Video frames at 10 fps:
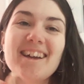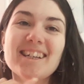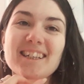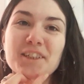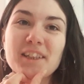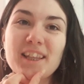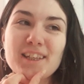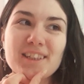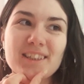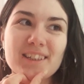and
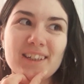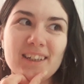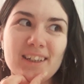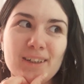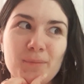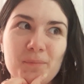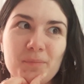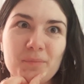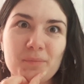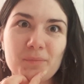less um,
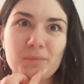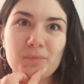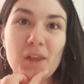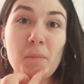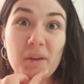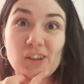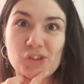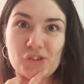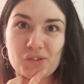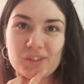
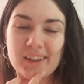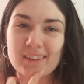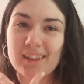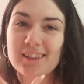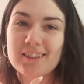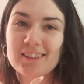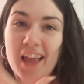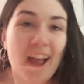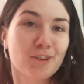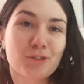impatient and less
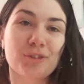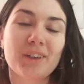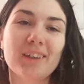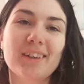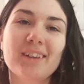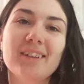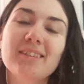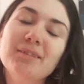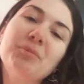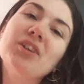angry
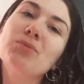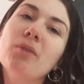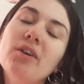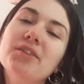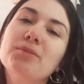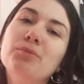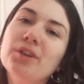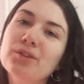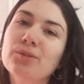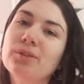and because mars
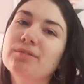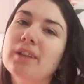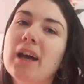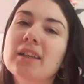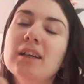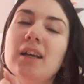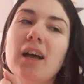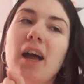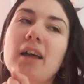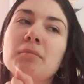brings all of that
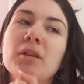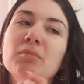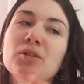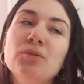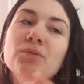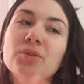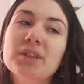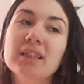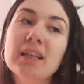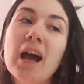and maybe you
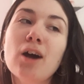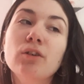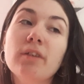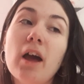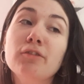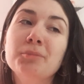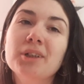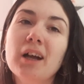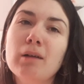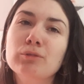yourself have
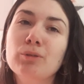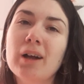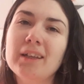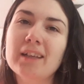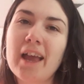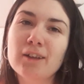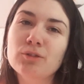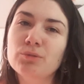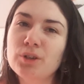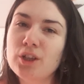become quite
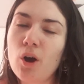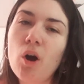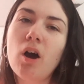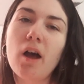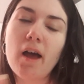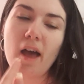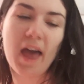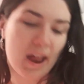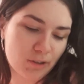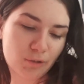angry uh,
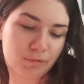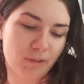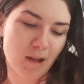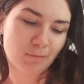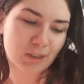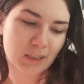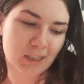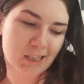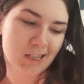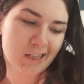at your
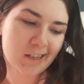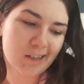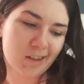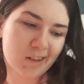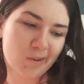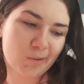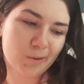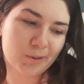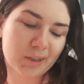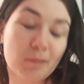family
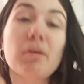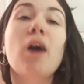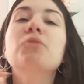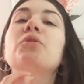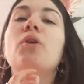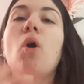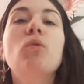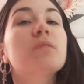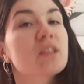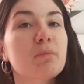or about your
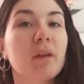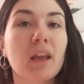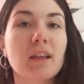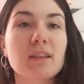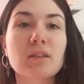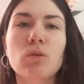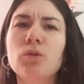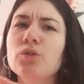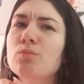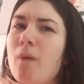home space
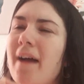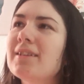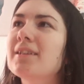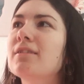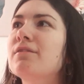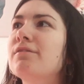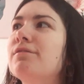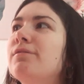or you might have